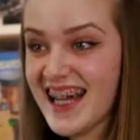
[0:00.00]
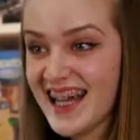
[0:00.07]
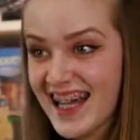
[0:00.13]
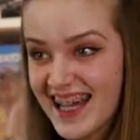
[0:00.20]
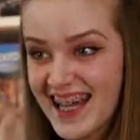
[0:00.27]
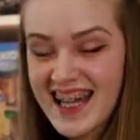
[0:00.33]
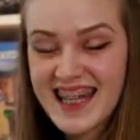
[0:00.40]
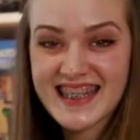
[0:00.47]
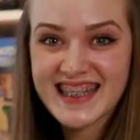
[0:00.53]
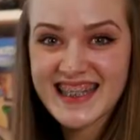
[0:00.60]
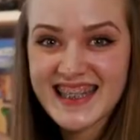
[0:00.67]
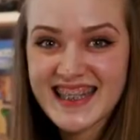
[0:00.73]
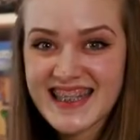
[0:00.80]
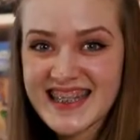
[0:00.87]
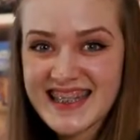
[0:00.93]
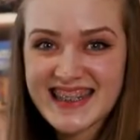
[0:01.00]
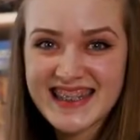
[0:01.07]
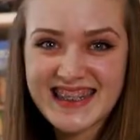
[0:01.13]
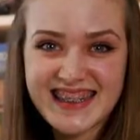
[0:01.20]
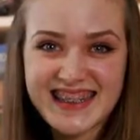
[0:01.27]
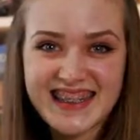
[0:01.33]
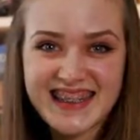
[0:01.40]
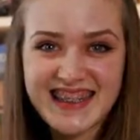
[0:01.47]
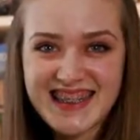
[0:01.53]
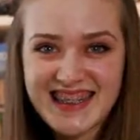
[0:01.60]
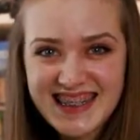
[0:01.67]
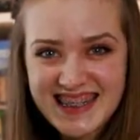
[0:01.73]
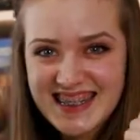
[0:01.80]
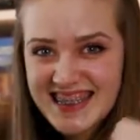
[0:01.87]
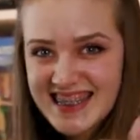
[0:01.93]

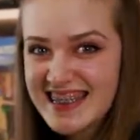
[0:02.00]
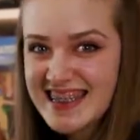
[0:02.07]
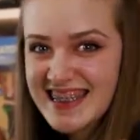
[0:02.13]
This person isn't speaking.